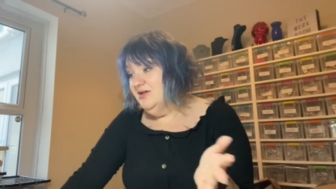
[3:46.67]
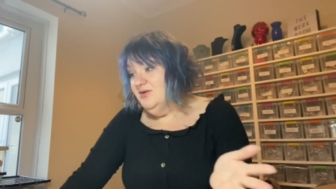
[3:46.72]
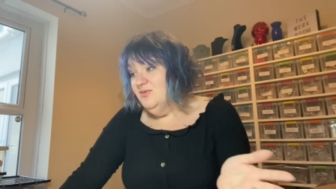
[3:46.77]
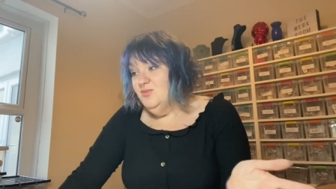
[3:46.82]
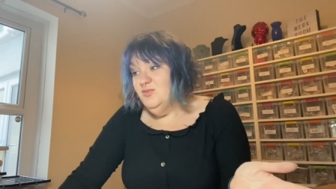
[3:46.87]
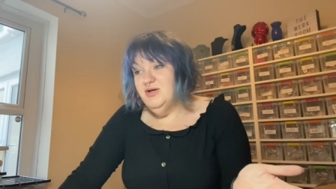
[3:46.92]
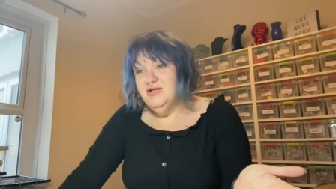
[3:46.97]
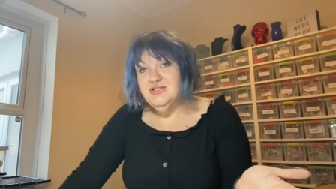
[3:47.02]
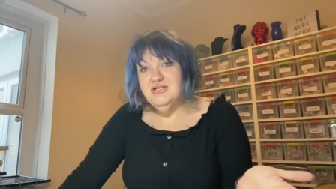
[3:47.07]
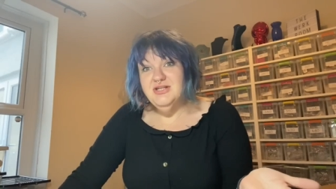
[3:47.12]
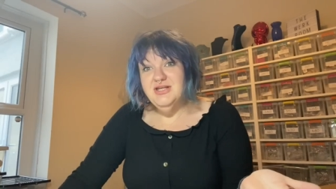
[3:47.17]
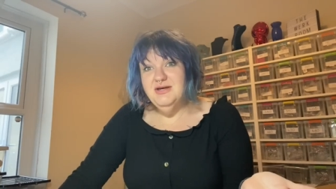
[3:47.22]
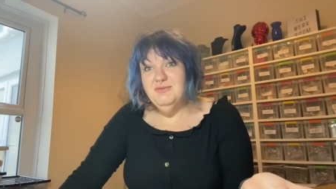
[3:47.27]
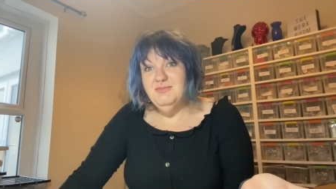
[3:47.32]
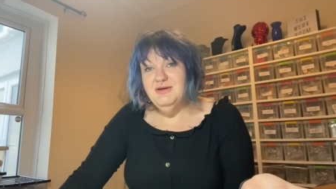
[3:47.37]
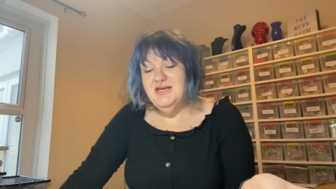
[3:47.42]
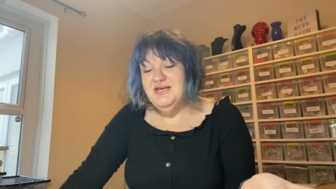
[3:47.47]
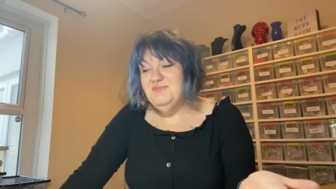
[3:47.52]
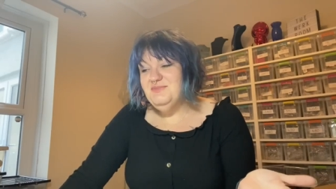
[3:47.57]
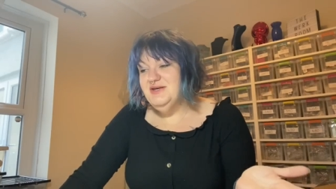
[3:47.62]
Which there
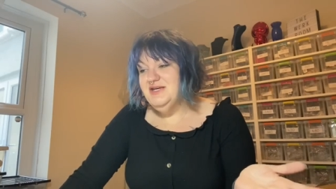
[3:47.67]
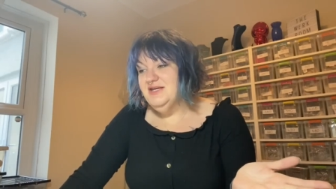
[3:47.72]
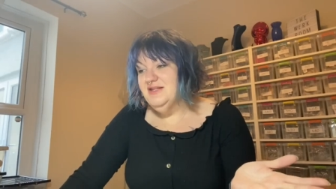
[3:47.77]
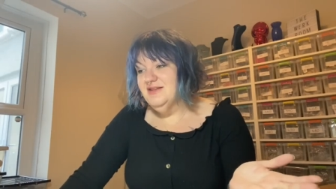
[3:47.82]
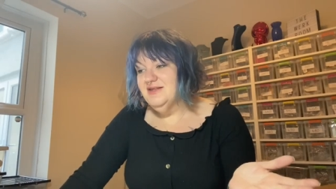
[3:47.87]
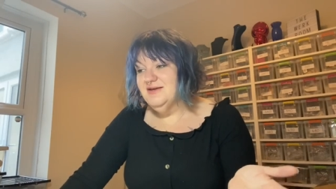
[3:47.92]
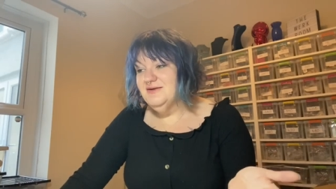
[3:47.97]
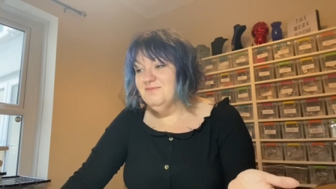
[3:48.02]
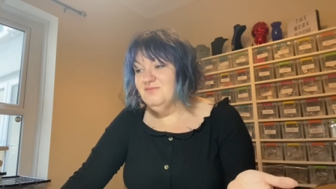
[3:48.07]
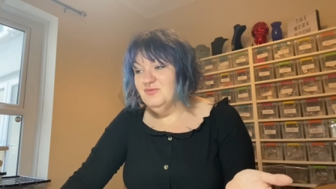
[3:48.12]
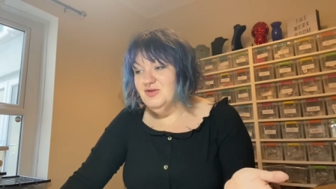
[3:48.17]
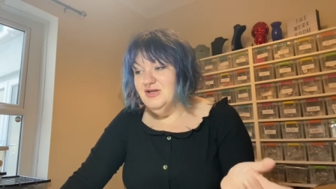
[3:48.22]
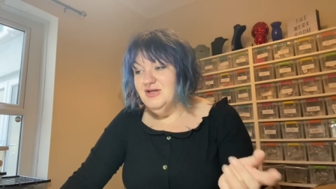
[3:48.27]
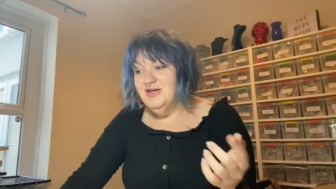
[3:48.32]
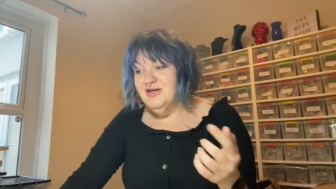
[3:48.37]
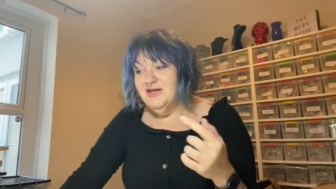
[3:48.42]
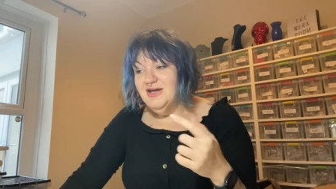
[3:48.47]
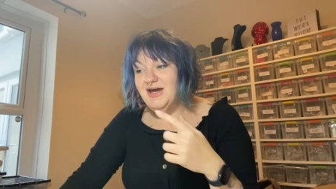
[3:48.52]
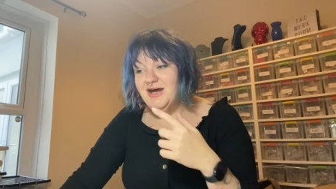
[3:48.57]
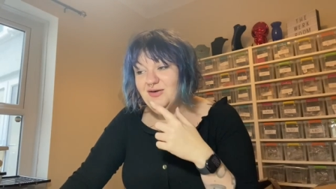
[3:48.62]
may be in there.
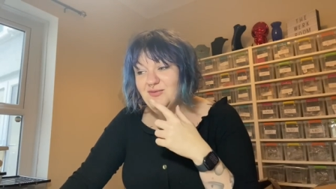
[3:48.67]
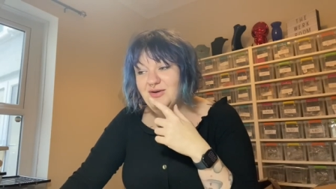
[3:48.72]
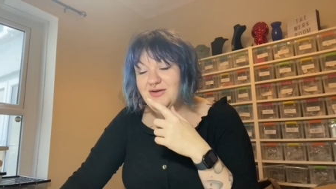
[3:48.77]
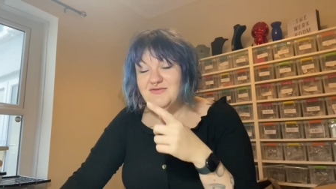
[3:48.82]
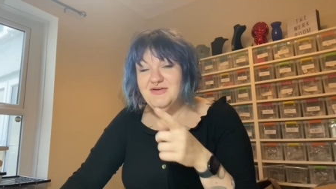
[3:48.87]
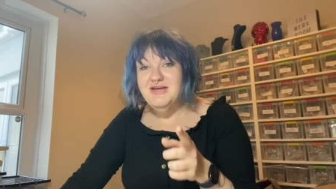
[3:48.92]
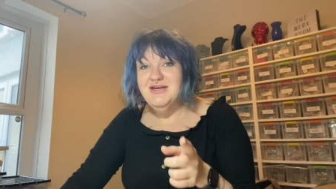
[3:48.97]
However,